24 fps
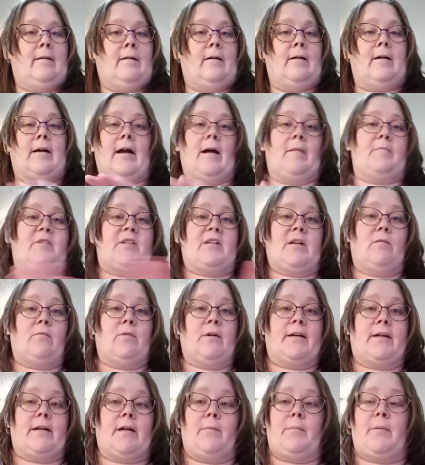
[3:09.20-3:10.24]
Okay, I'm still
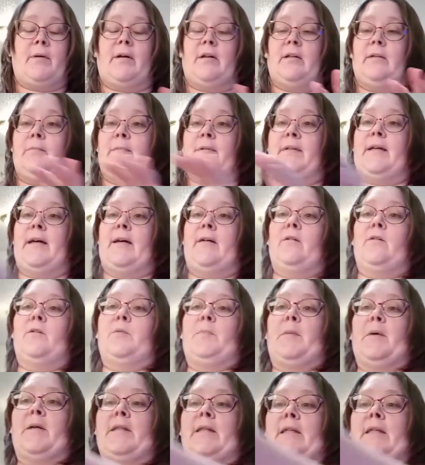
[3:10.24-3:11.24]
working on peeling the potatoes, but